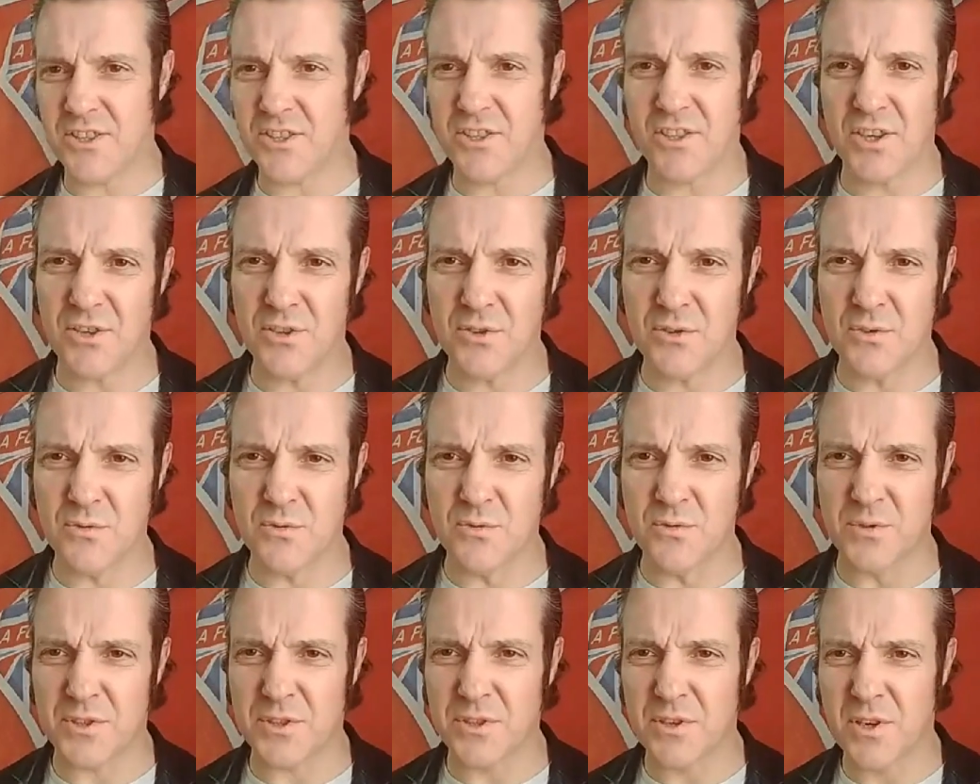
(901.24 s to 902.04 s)

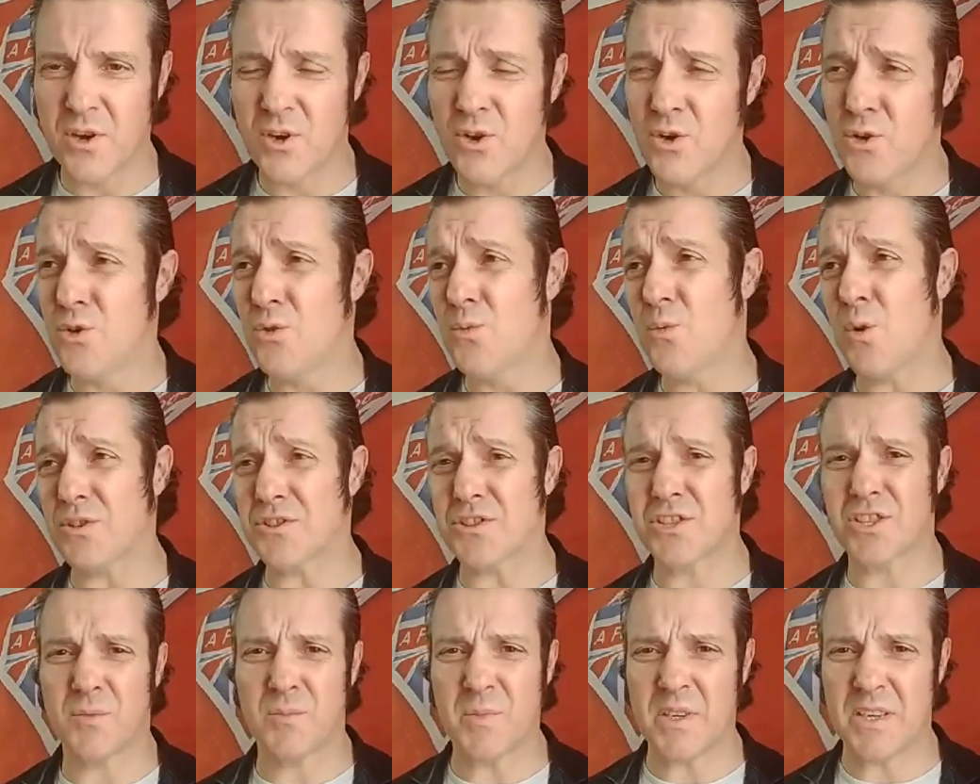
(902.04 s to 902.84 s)
use. Who wants
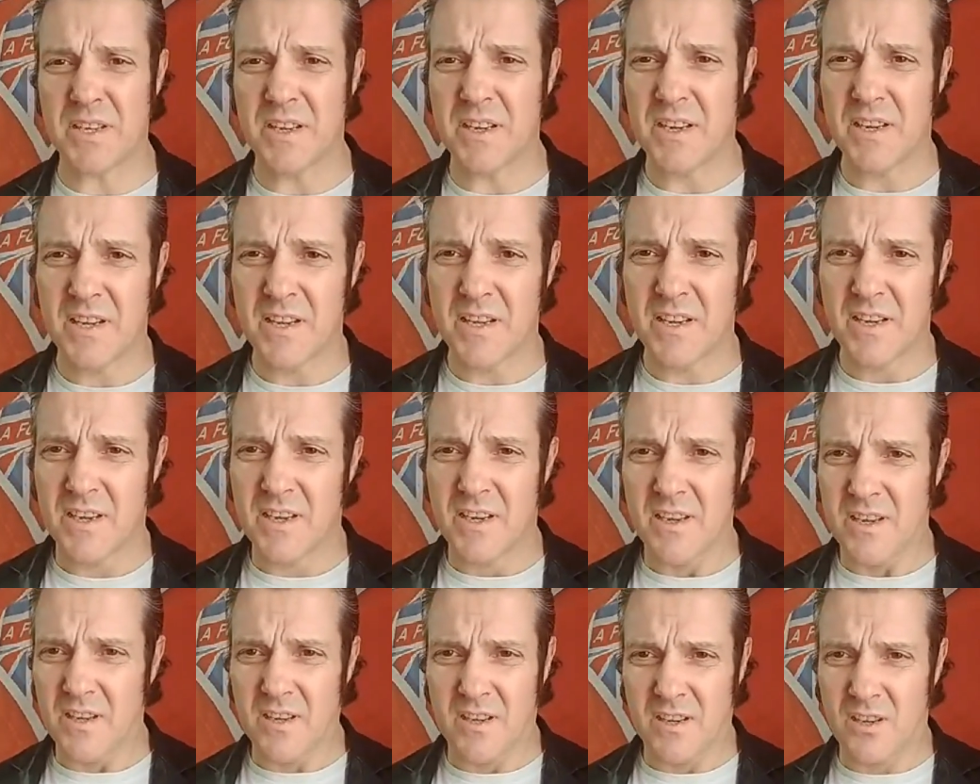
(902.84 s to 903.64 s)
to be
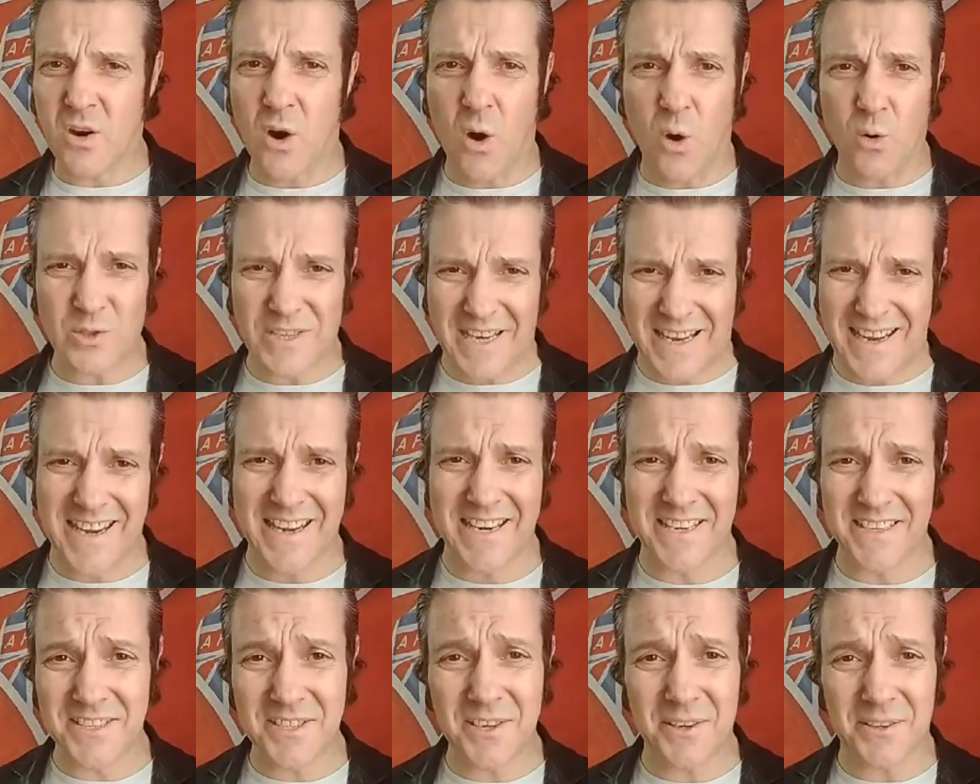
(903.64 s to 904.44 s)
called a
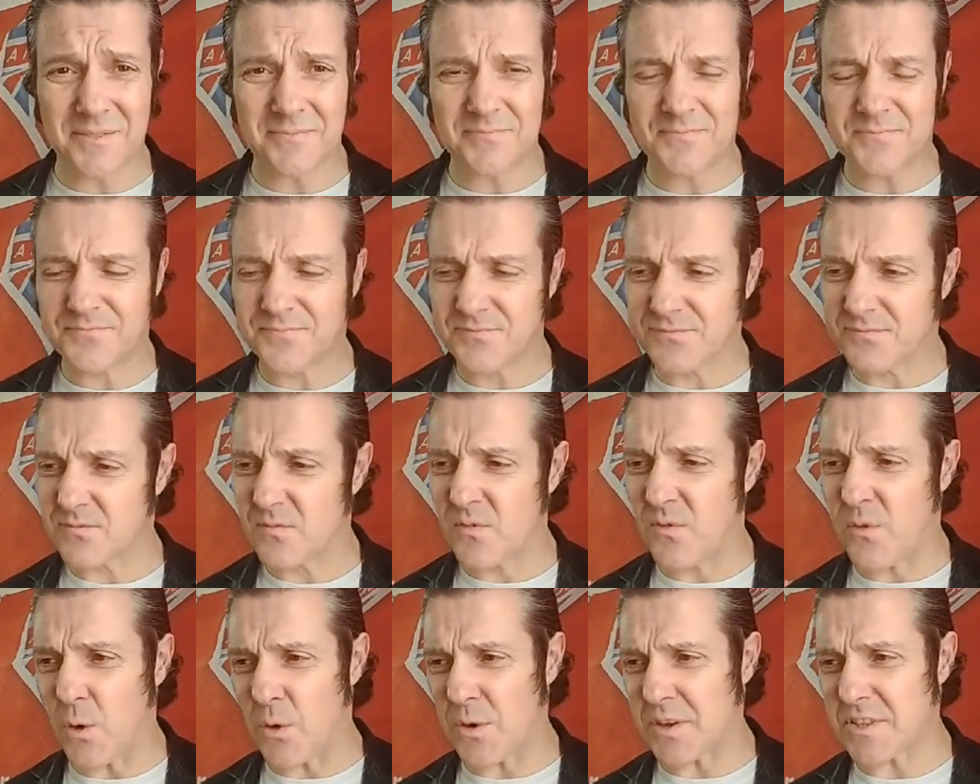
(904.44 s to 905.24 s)
hater?
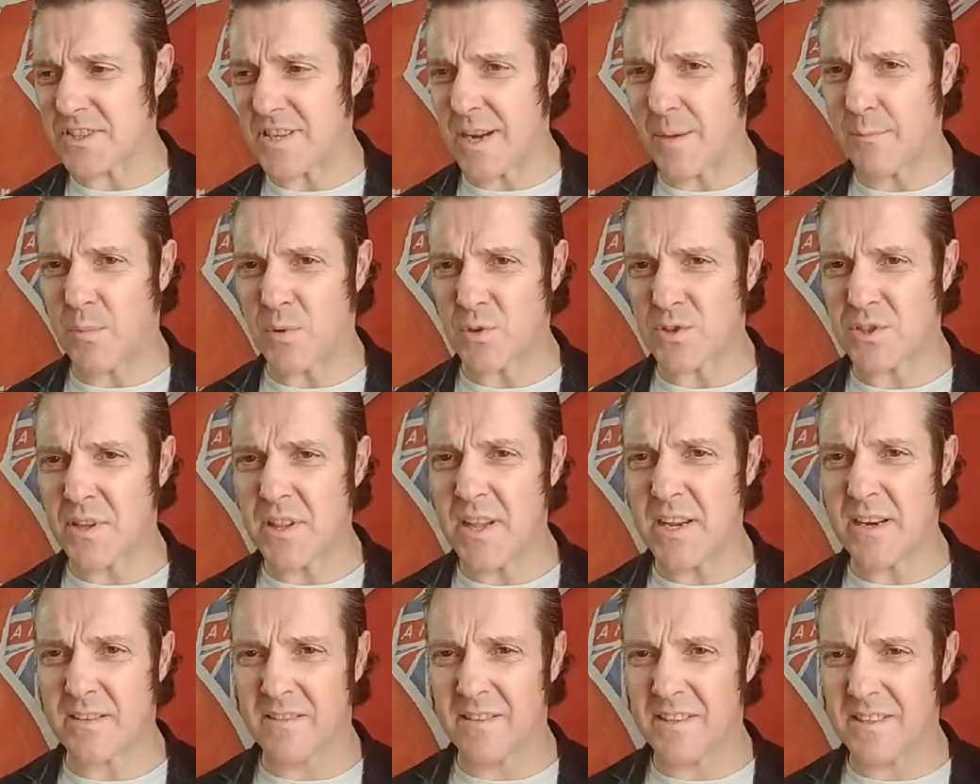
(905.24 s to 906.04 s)
for example. So
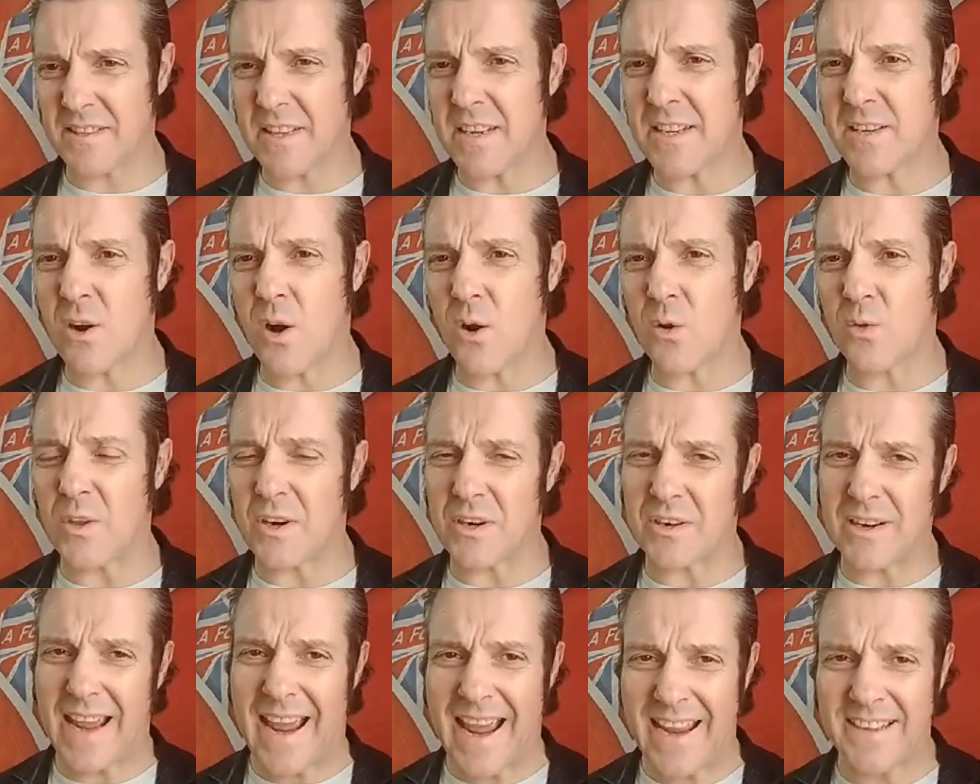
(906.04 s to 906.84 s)
they call their
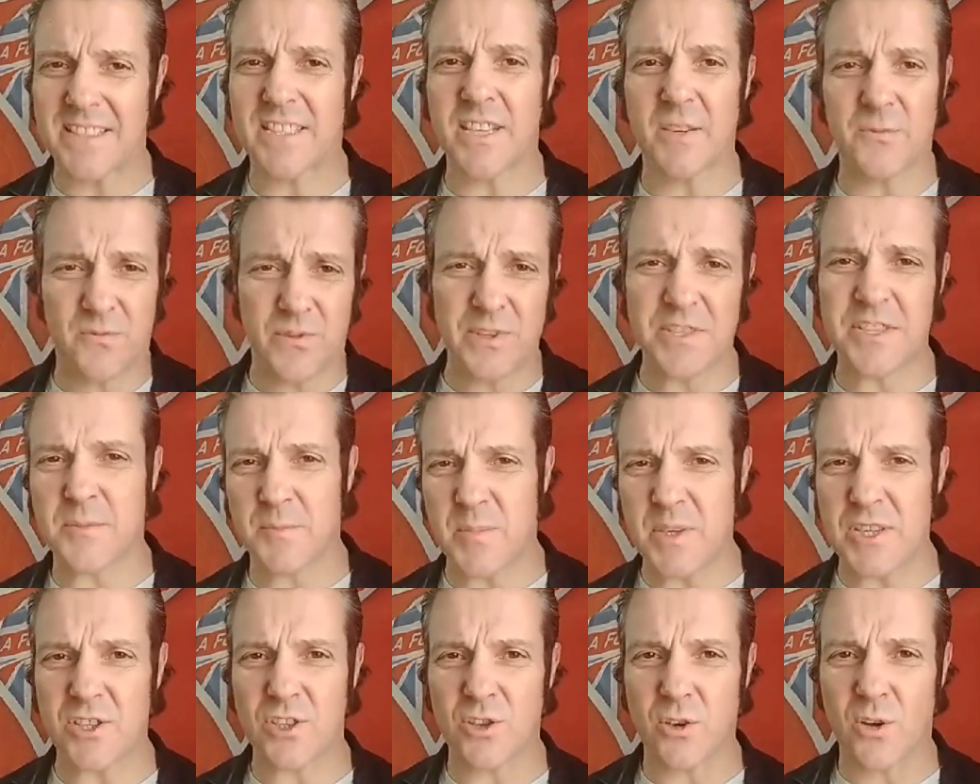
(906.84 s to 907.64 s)
anti-free
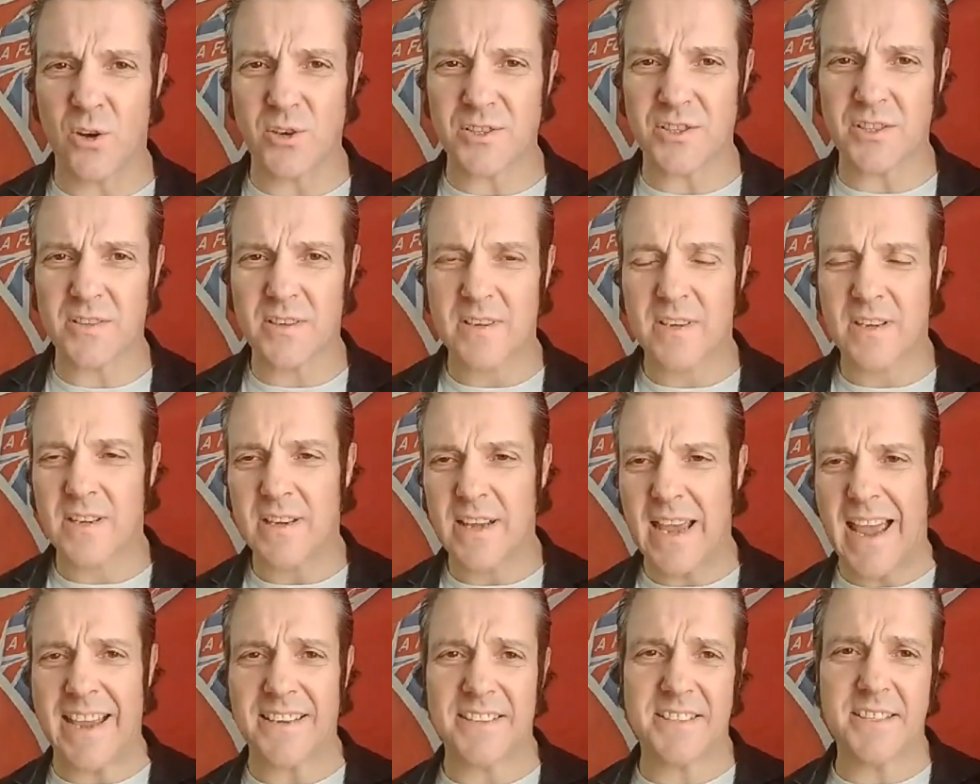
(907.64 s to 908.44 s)
speech laws
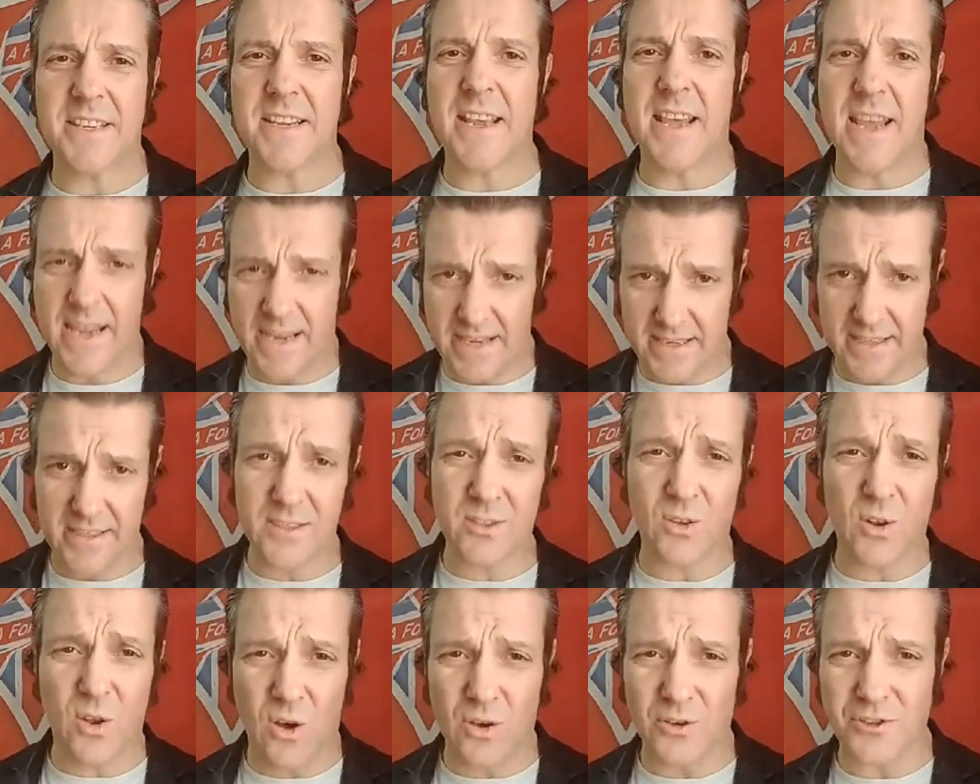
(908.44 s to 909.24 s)
anti-hate
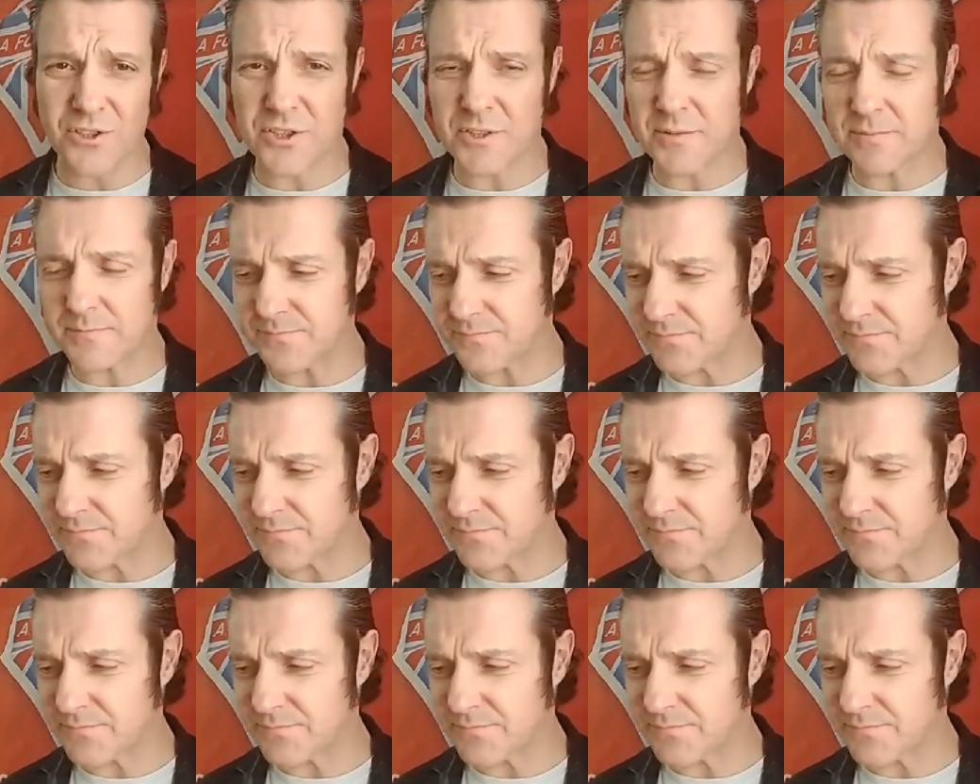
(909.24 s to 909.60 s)
laws.